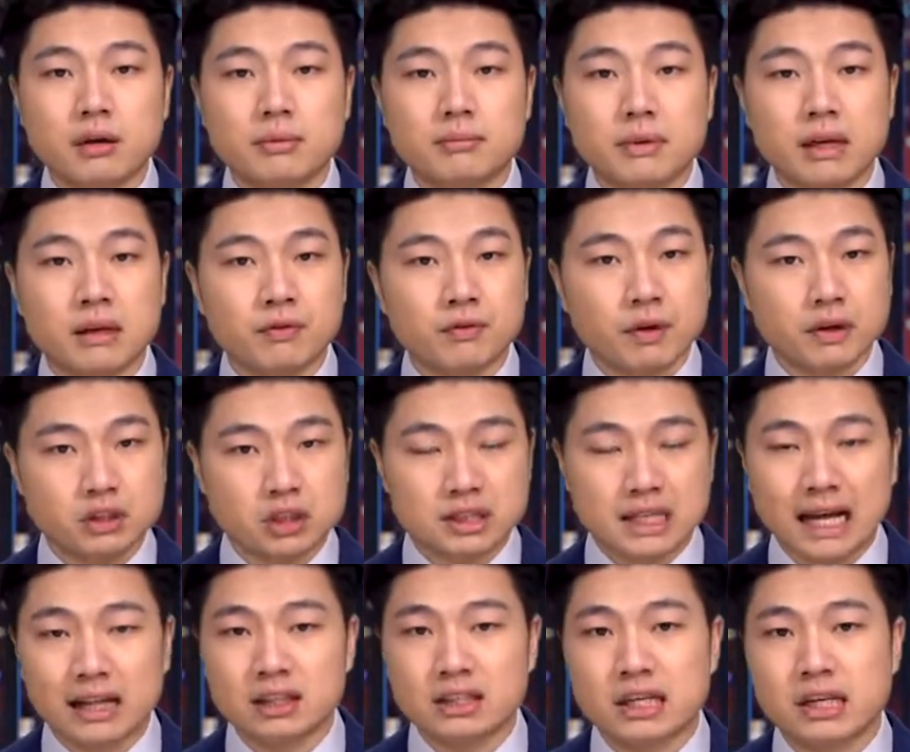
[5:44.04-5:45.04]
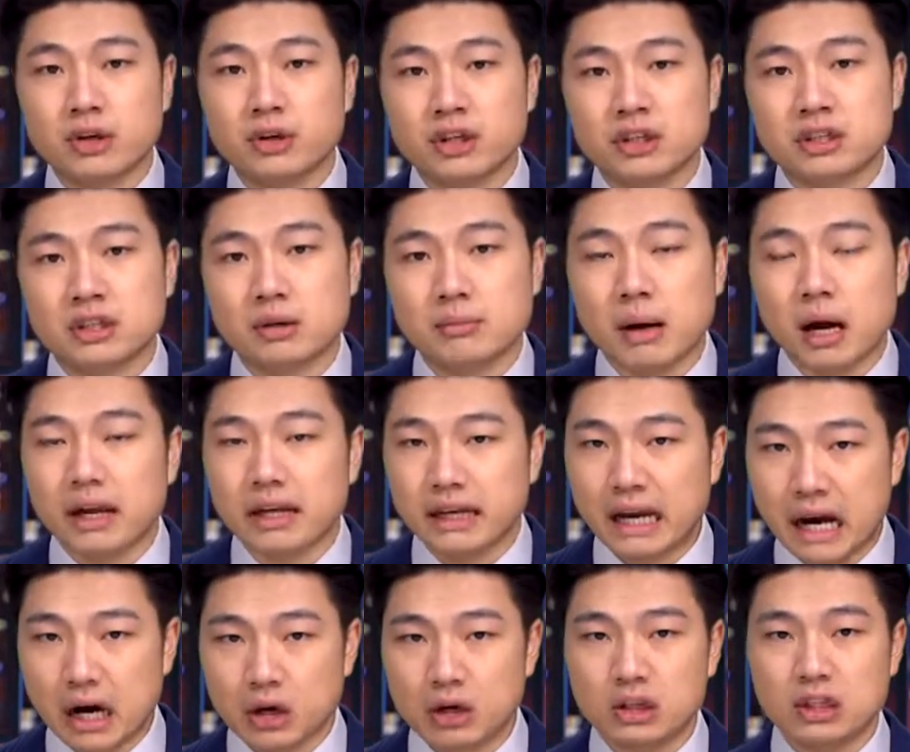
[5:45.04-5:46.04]
If totalitarianism
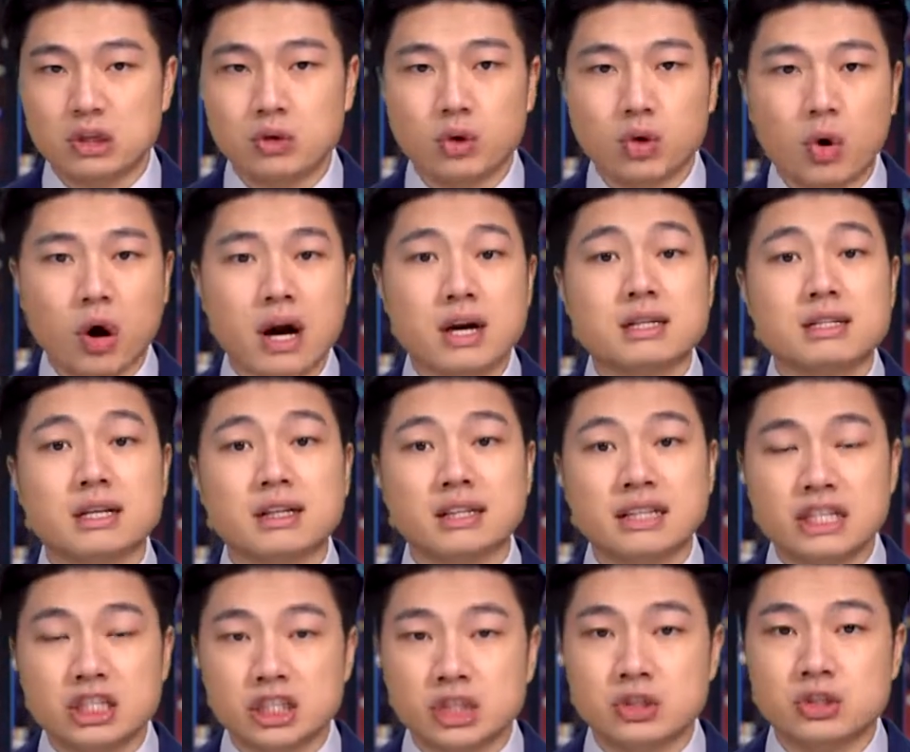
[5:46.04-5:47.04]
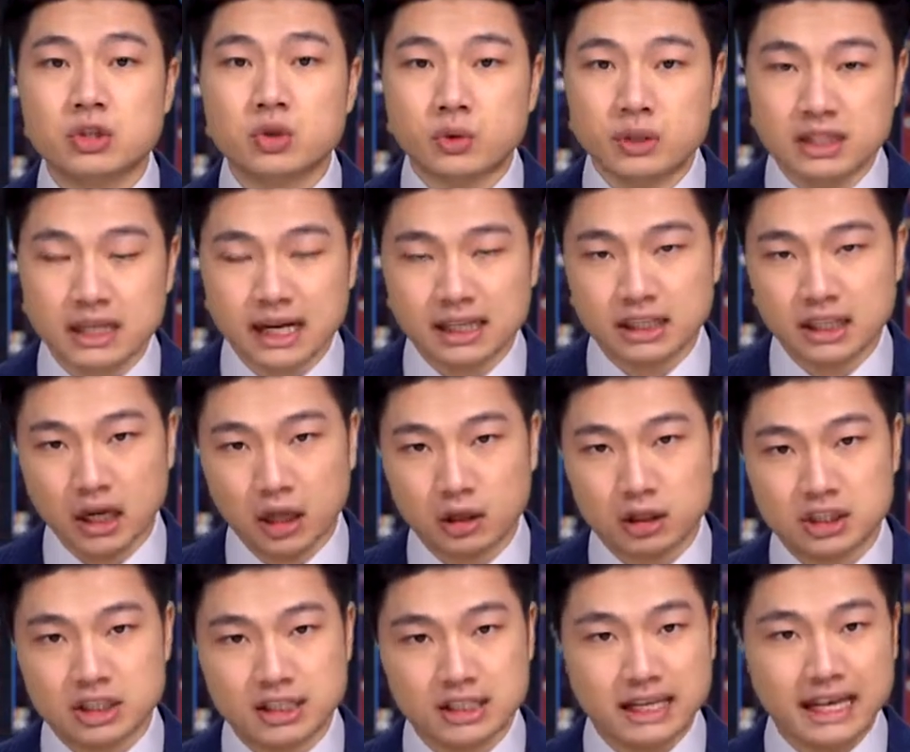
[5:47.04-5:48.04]
inherently requires allegiance to its
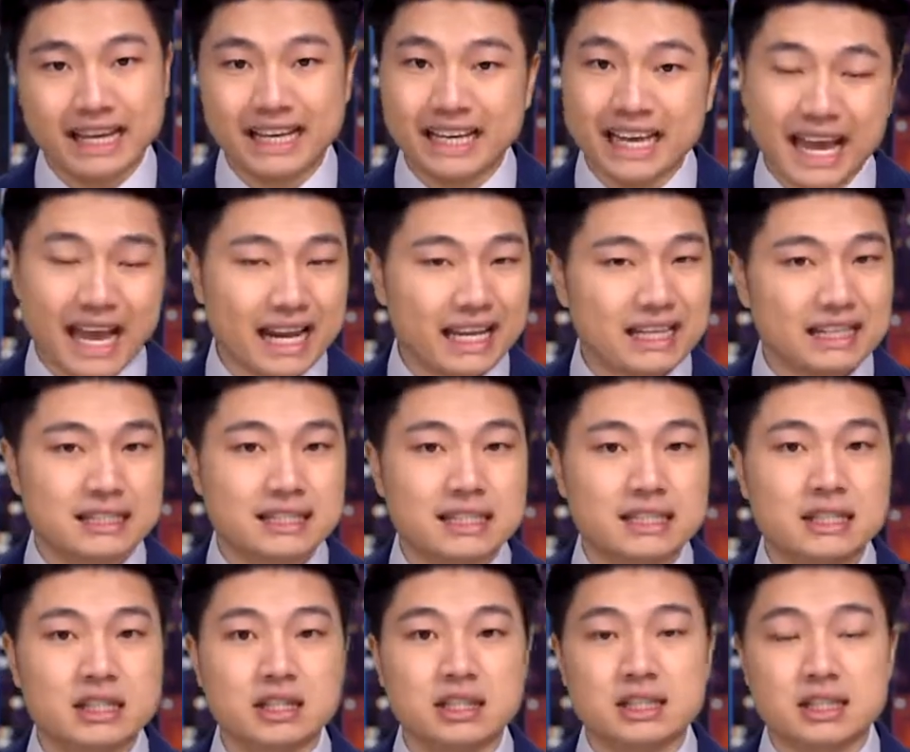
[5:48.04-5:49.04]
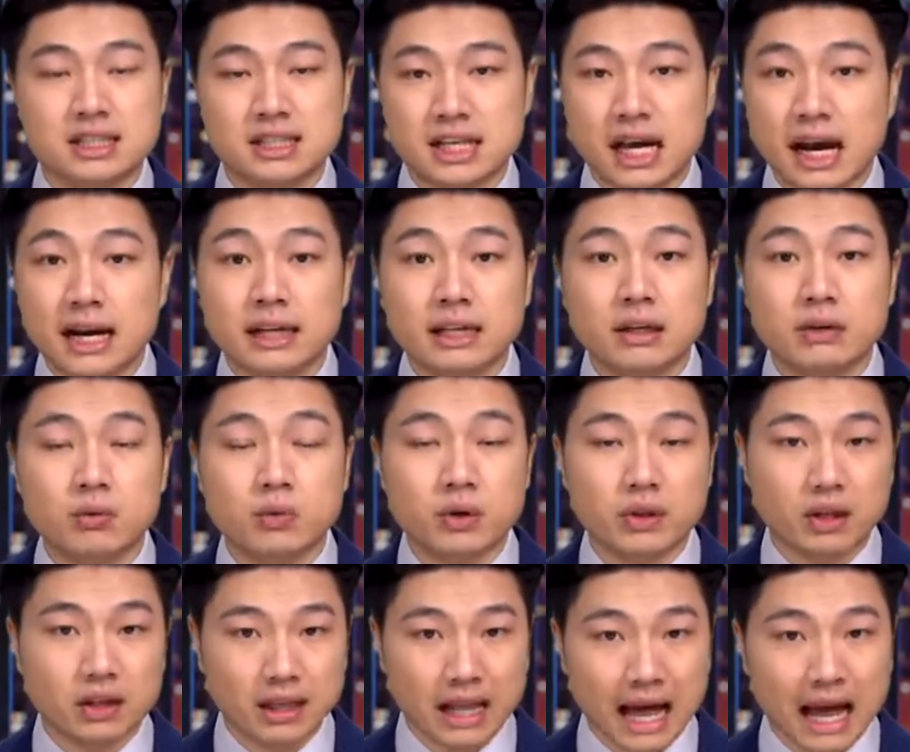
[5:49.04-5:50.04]
ideology, it can't exist in a society
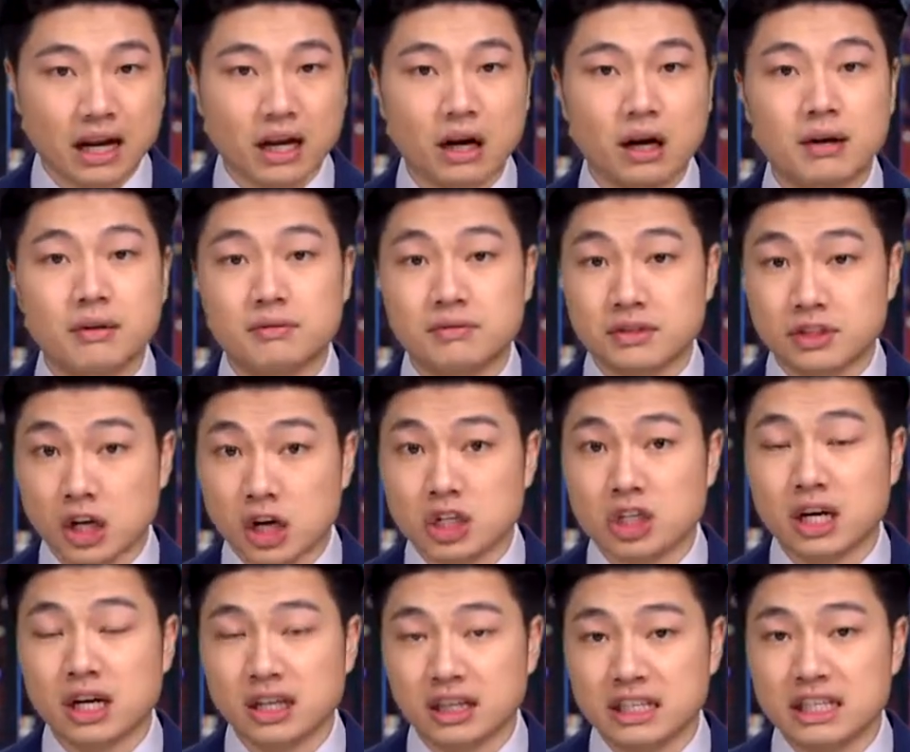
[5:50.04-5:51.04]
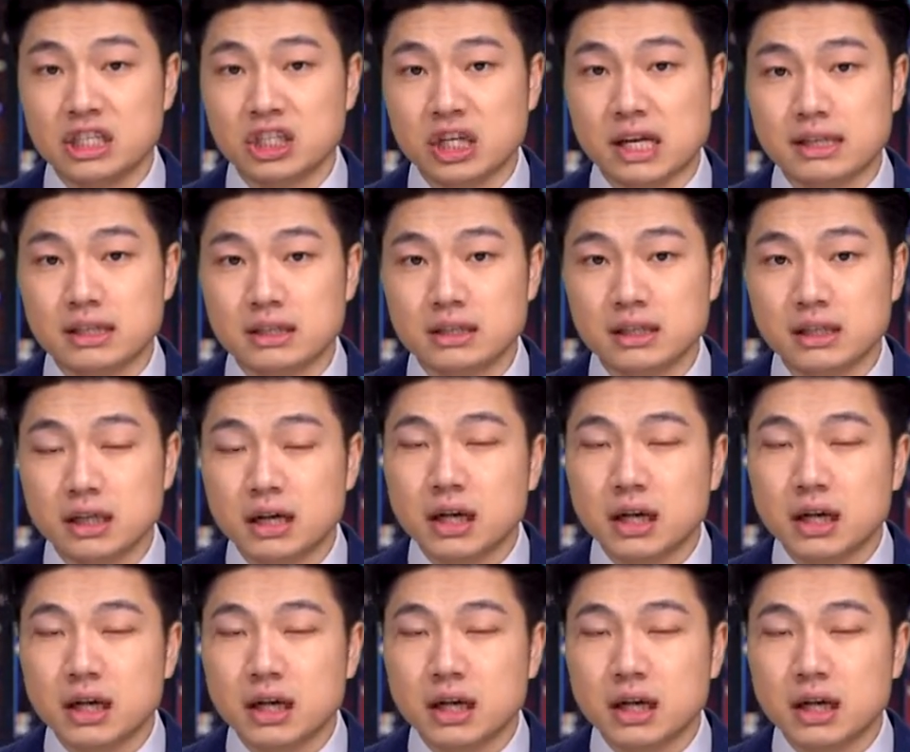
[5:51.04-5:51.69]
with a lack of such allegiance.